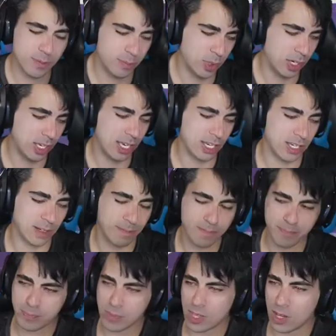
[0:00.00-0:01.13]
But hey,
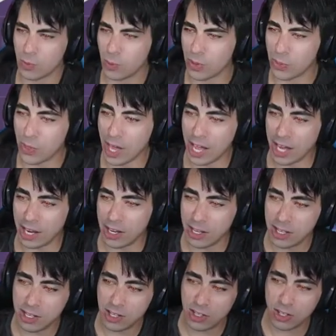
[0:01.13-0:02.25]
with that,
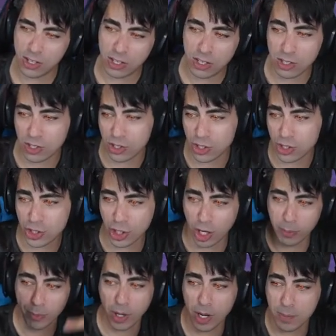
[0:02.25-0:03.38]

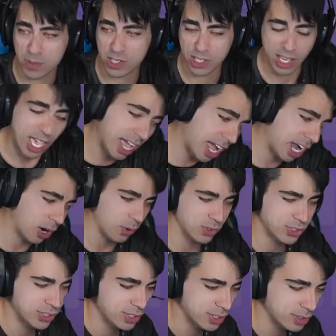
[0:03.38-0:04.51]
Sean Bomzy
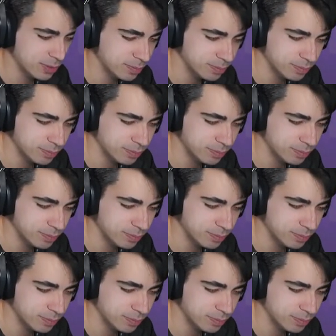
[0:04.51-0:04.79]
out.